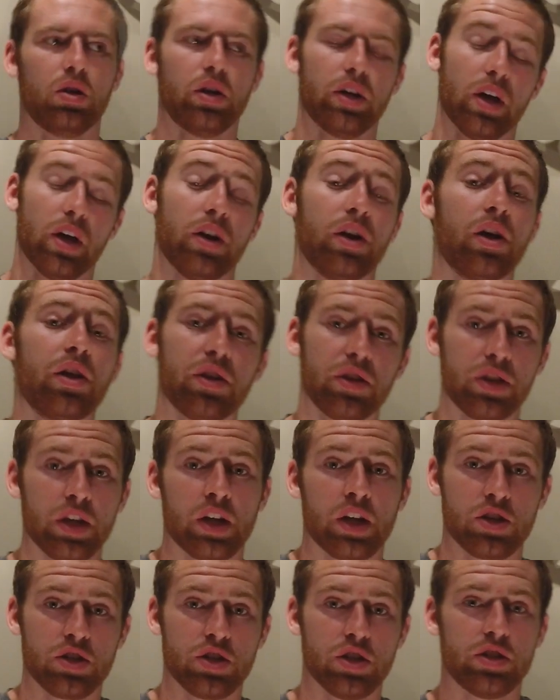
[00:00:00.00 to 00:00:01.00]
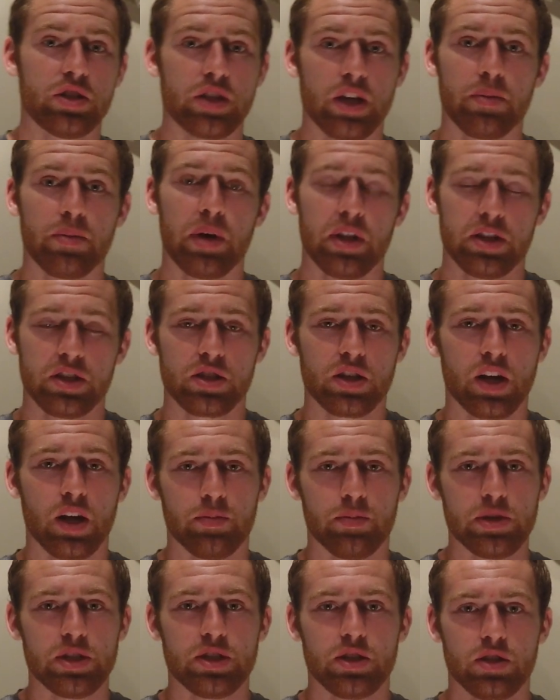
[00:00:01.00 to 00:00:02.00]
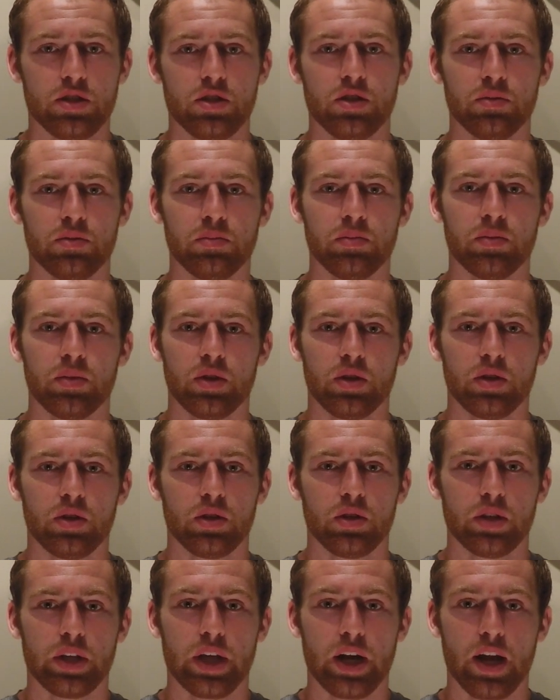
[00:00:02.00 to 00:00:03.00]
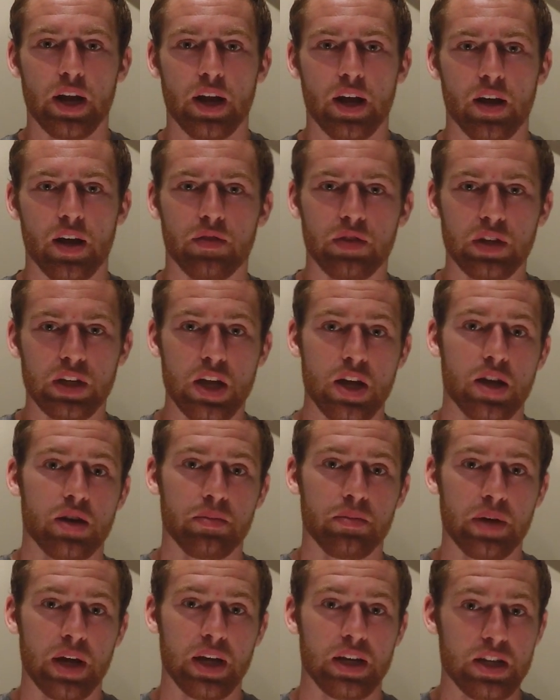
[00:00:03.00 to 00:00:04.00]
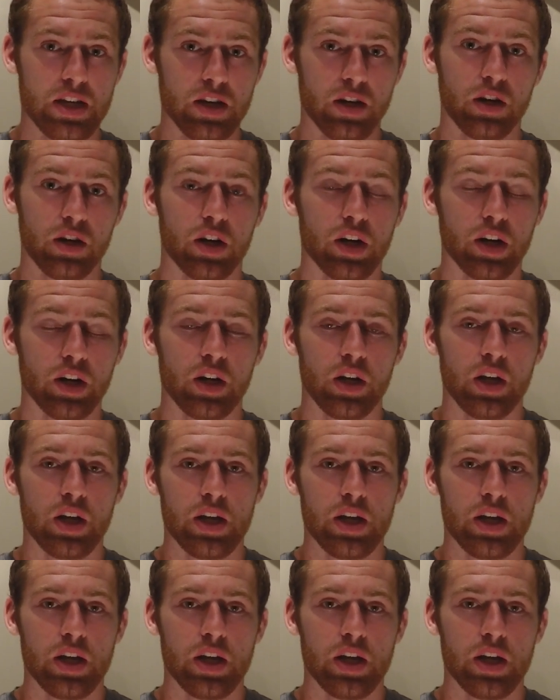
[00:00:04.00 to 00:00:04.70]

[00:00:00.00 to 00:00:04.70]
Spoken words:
Alright, another thing I should say about this combi system that I have, the KM90R,